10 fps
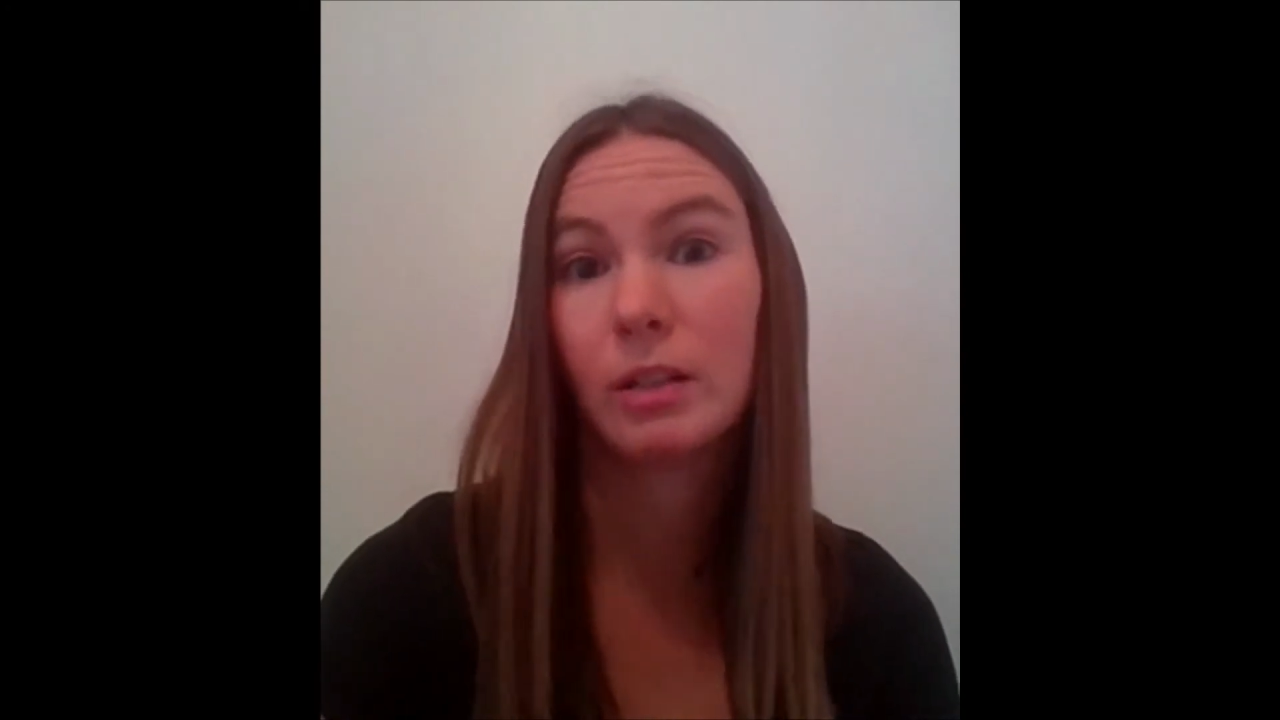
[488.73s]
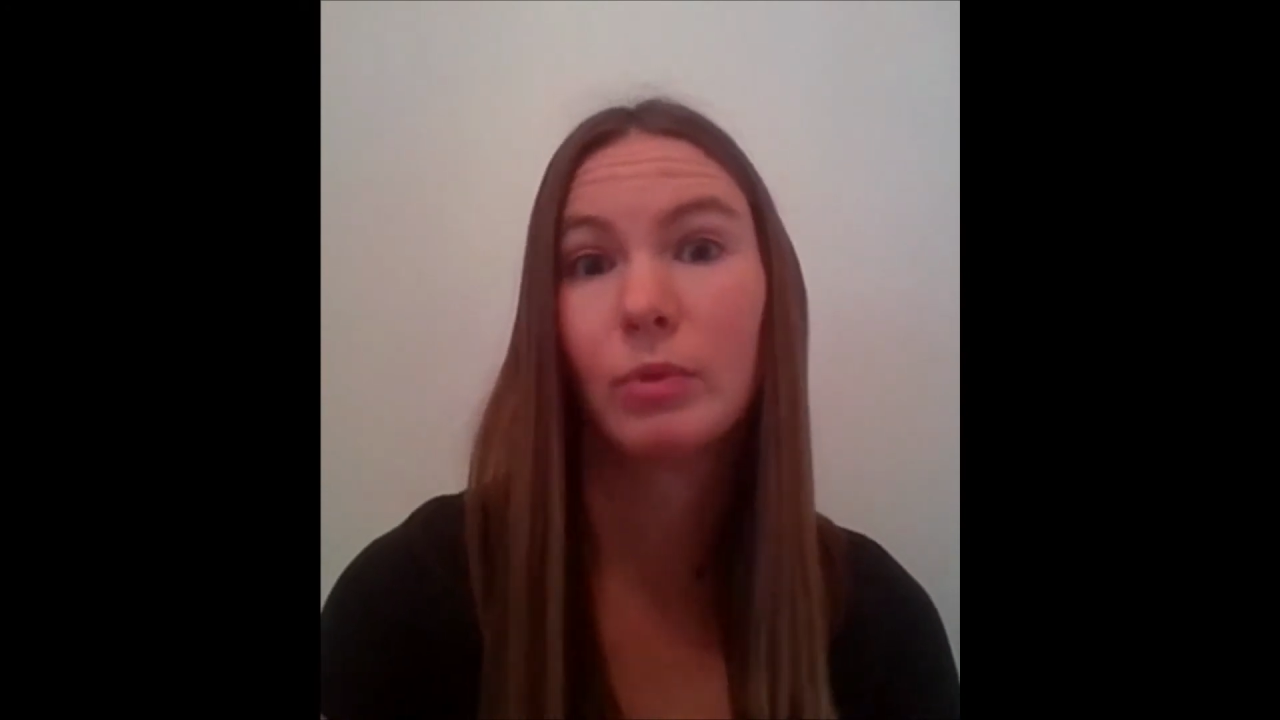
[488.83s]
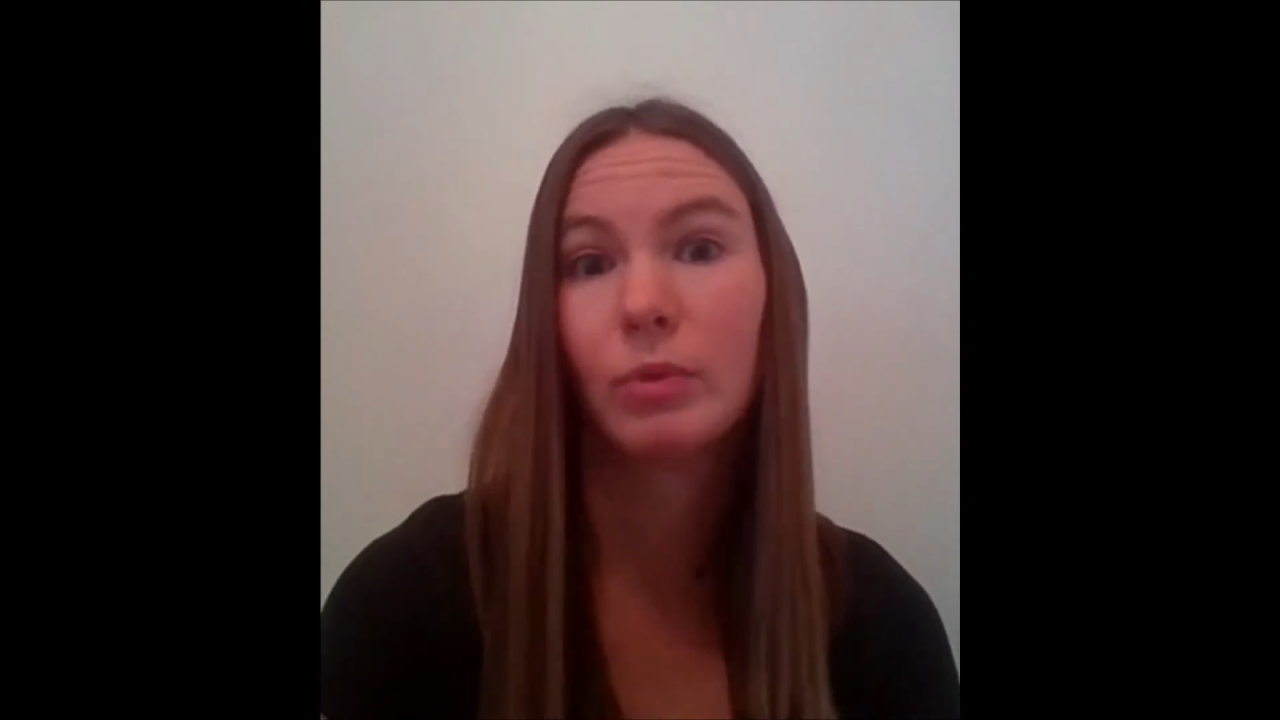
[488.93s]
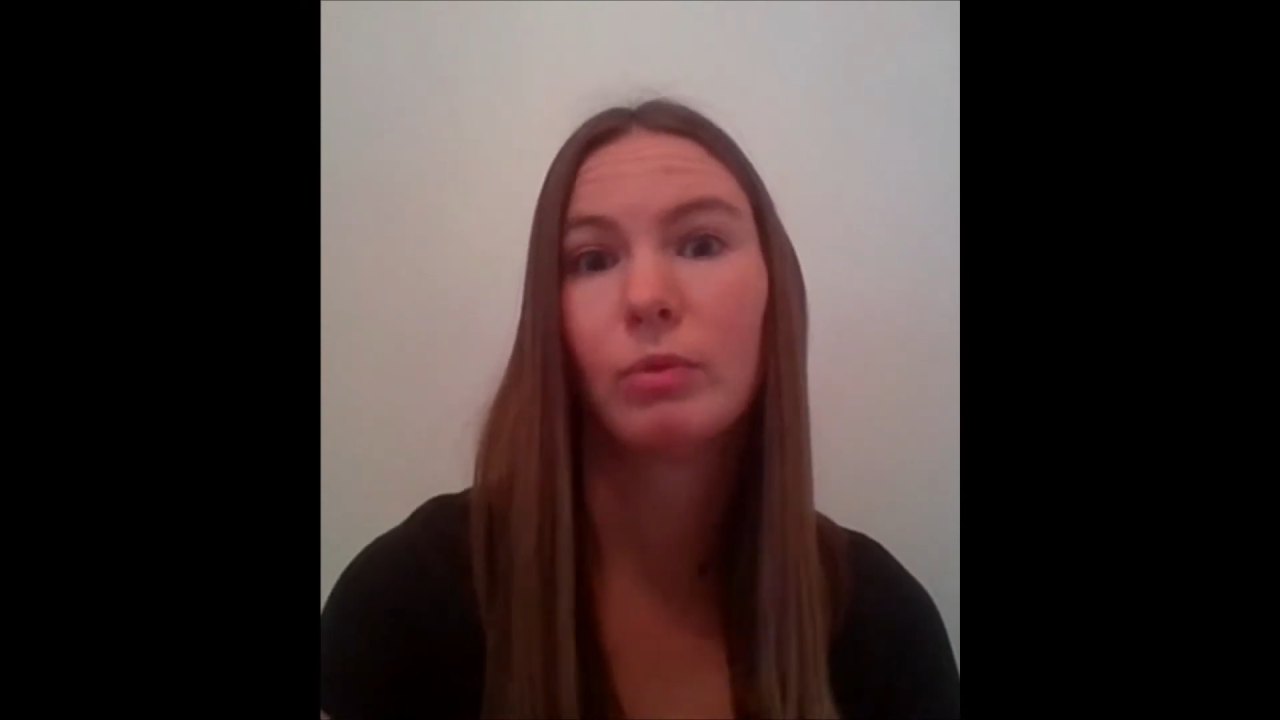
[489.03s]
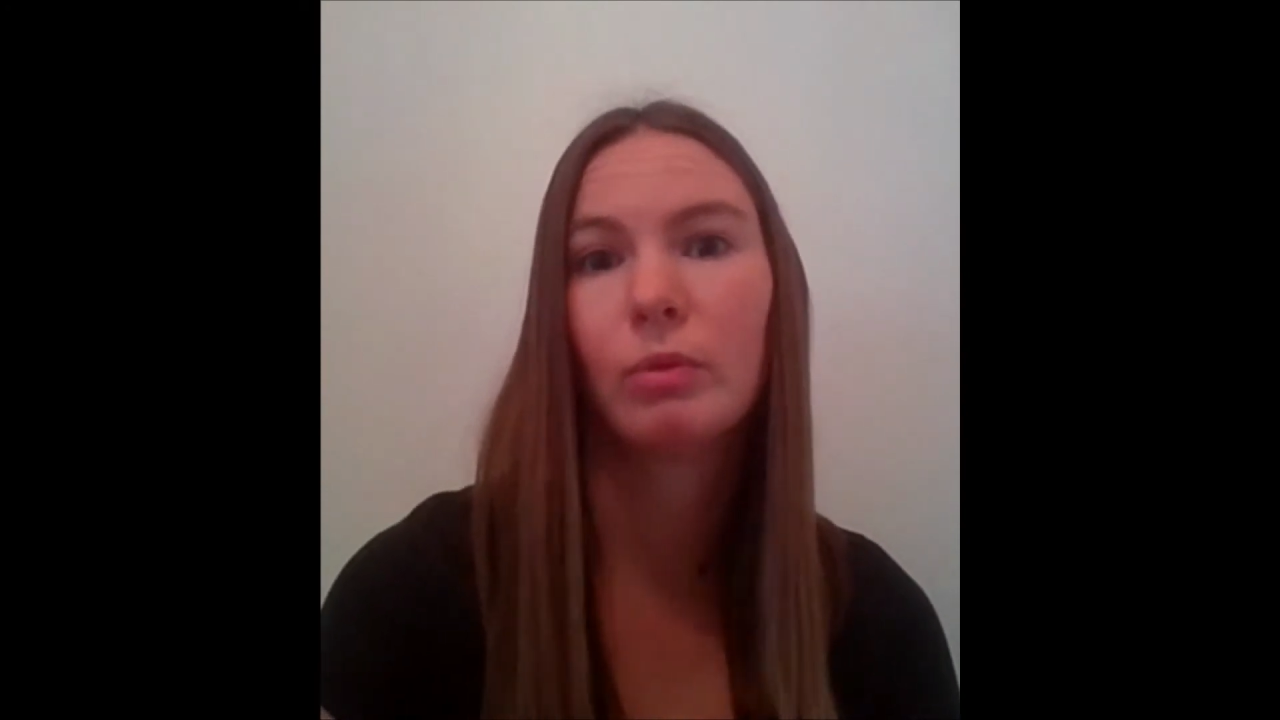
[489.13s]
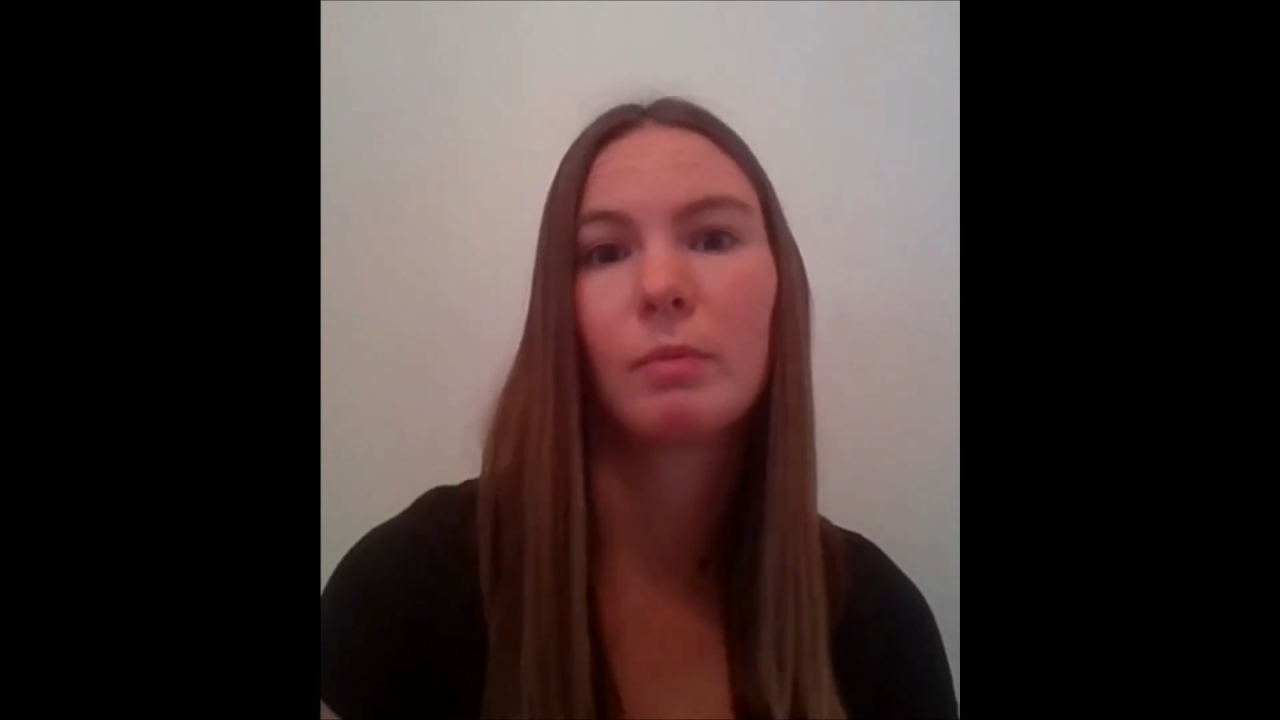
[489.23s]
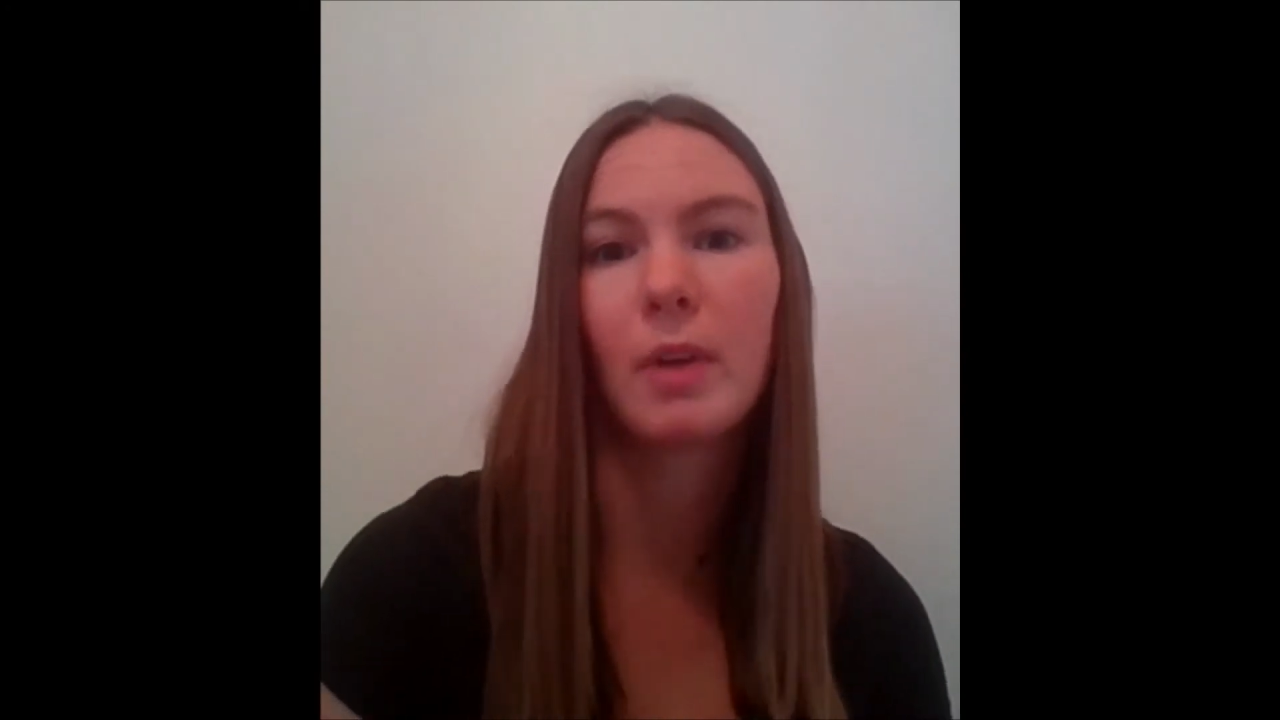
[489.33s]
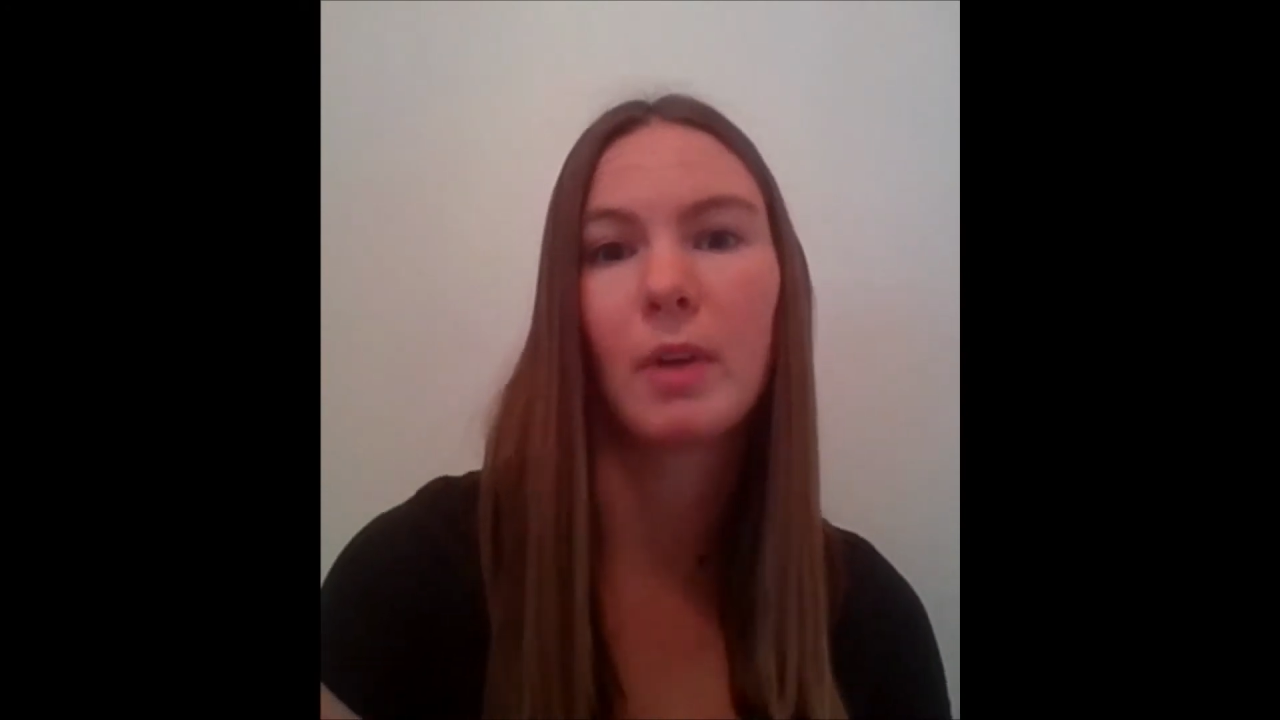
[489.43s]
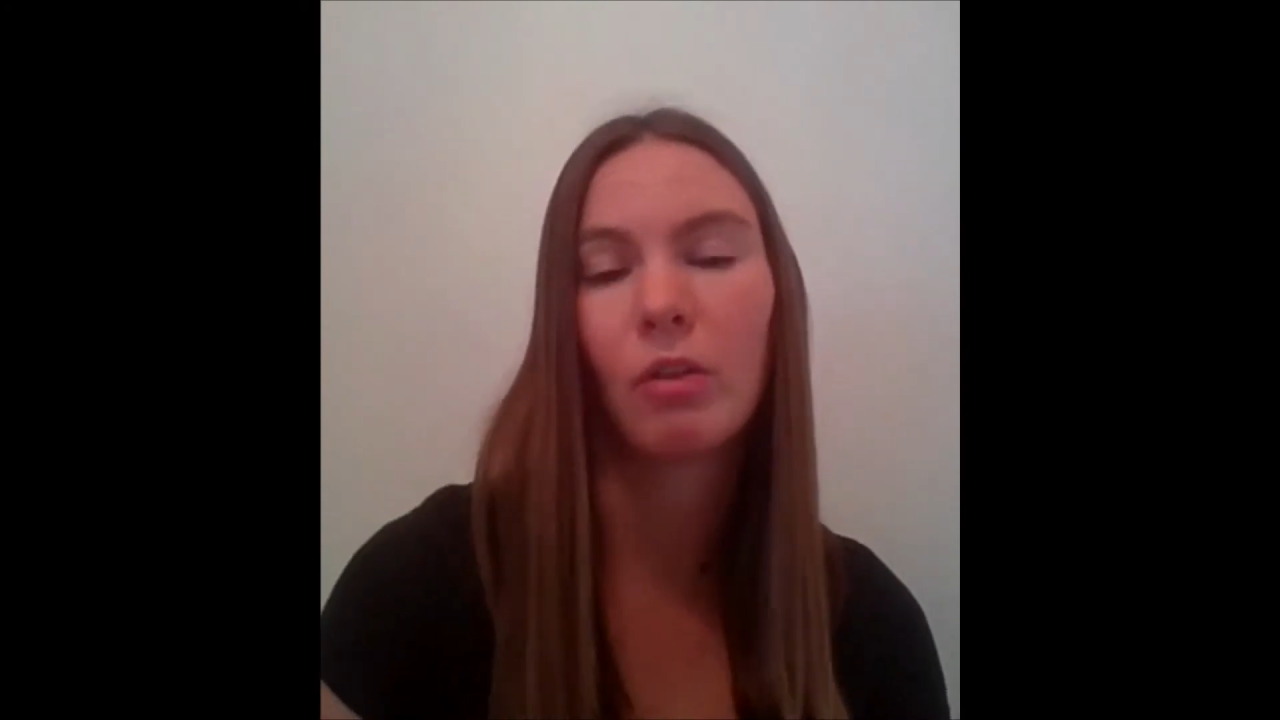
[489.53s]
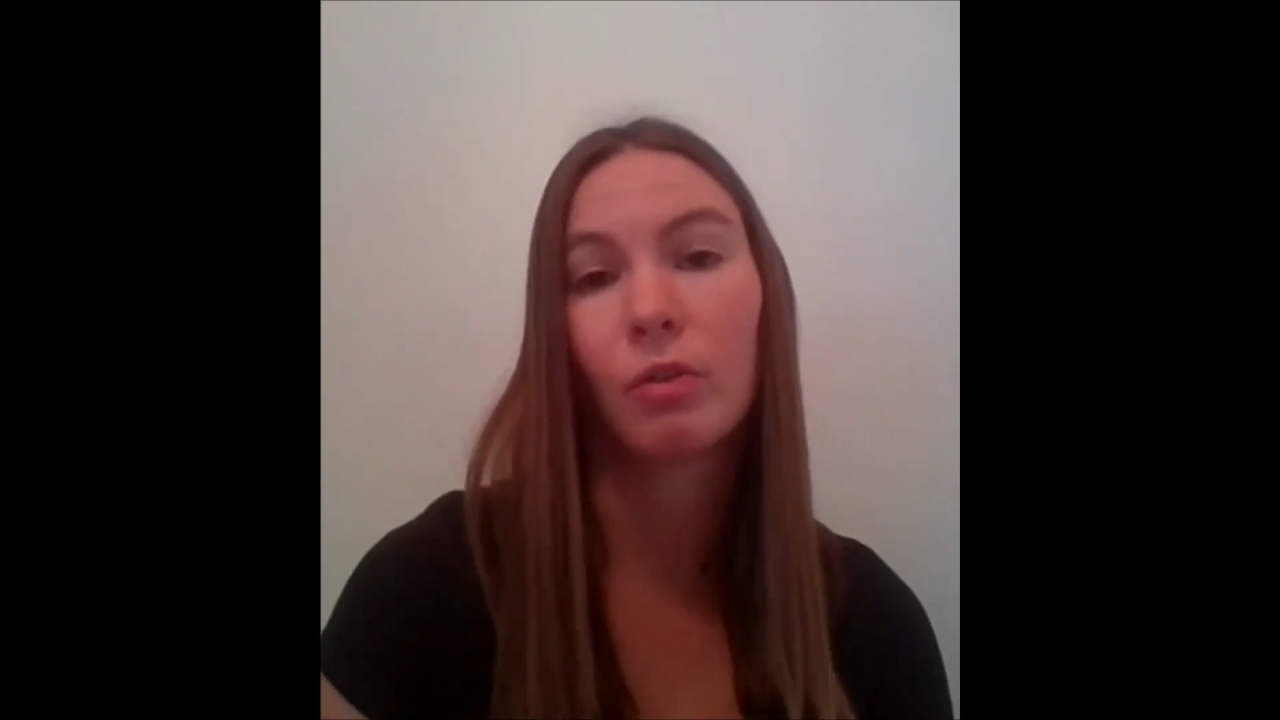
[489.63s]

small,